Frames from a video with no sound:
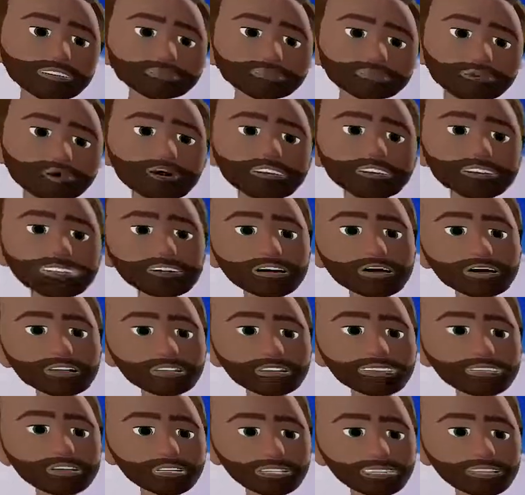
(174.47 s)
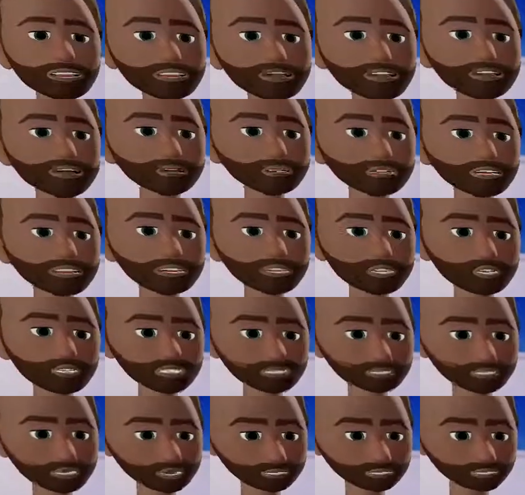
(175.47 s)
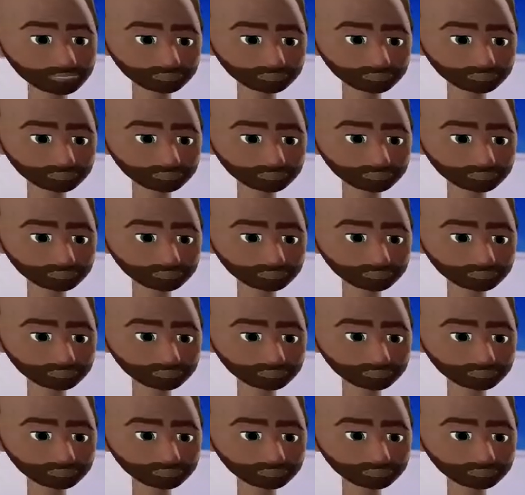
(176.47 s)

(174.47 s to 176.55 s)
When it's found, it's considered a pollutant.